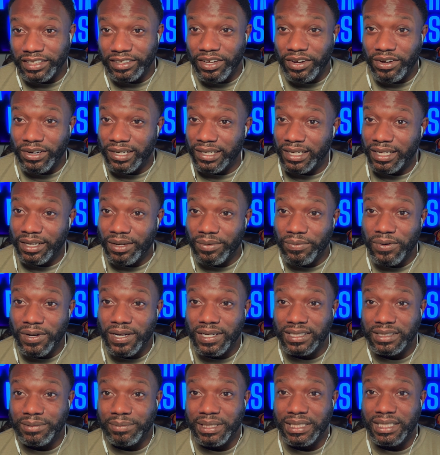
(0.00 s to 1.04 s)
longer than it
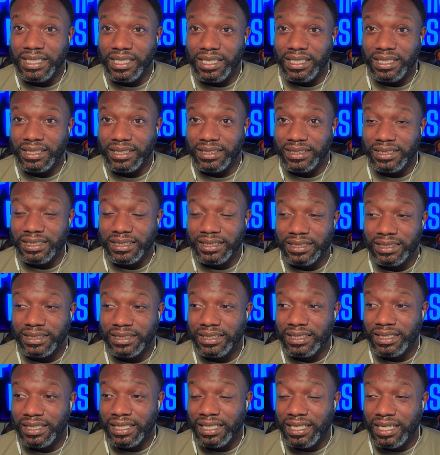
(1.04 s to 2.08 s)
was because,
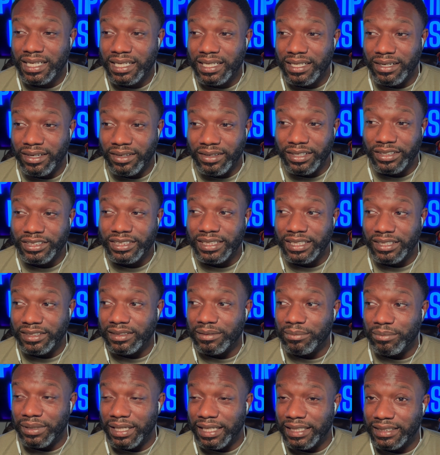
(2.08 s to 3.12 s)
you know, there's still
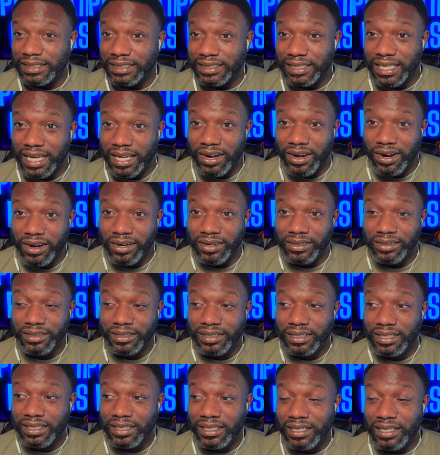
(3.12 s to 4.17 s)
some places that are
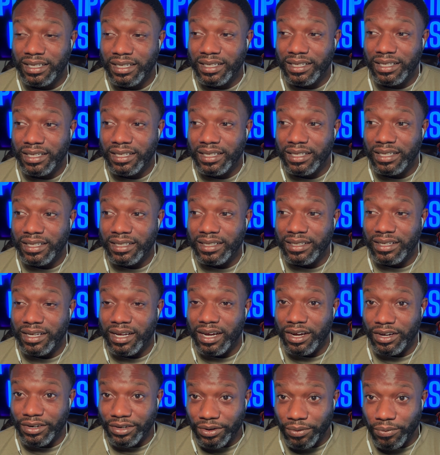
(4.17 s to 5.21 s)

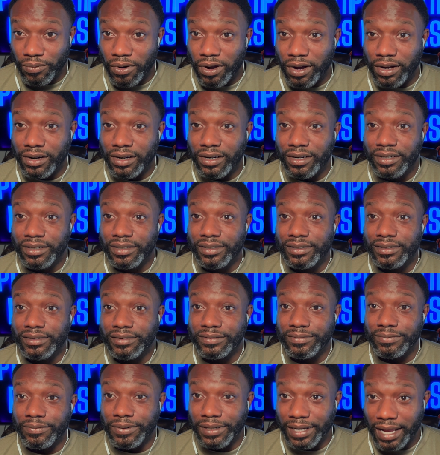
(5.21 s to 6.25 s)
underwater
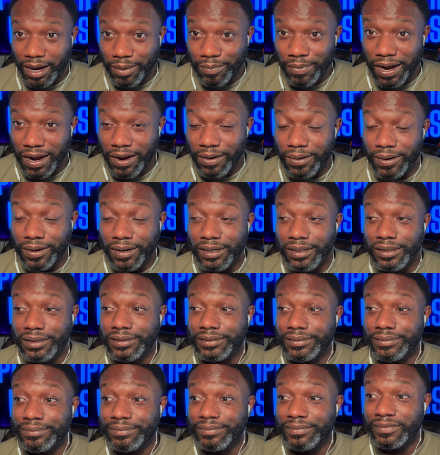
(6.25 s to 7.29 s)
without power,
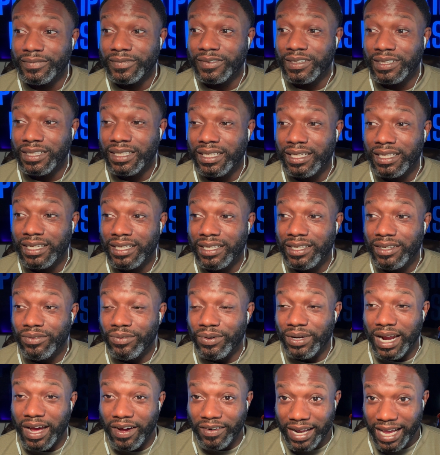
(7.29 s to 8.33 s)

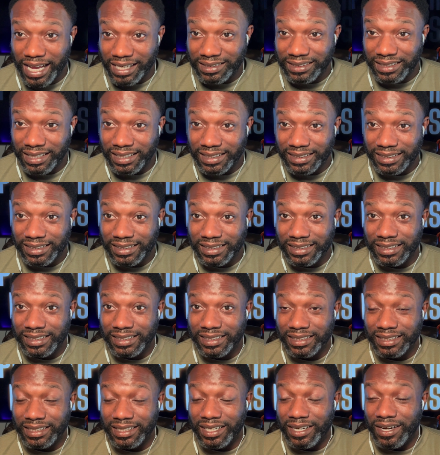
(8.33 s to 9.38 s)
without access.
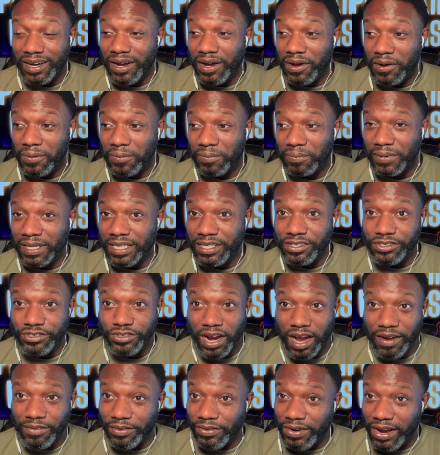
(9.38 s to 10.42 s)
Um, and you
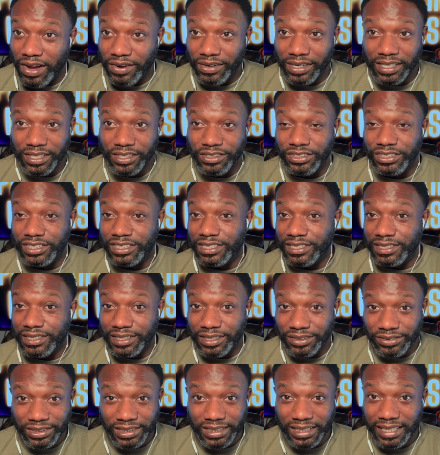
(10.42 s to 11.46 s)
drive around and you
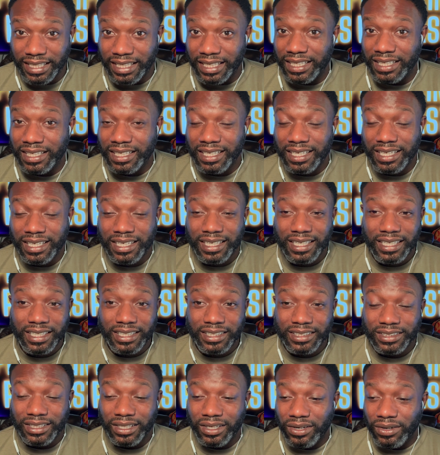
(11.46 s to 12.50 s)
still see it.
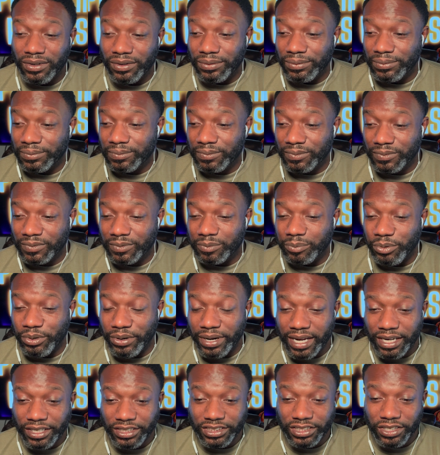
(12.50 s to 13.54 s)
So
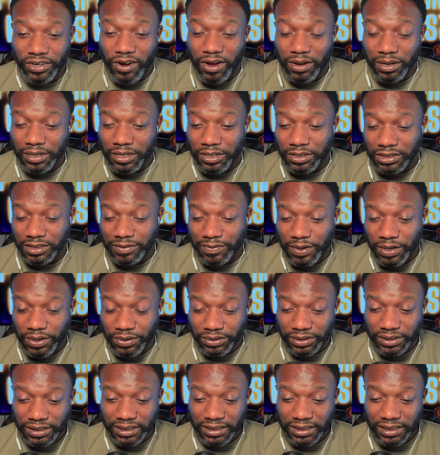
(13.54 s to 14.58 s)
prayers to all of those
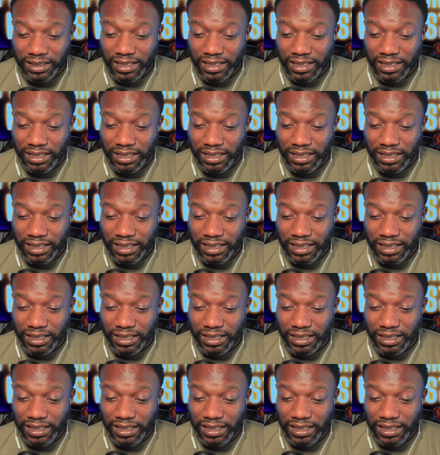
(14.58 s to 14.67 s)
folks.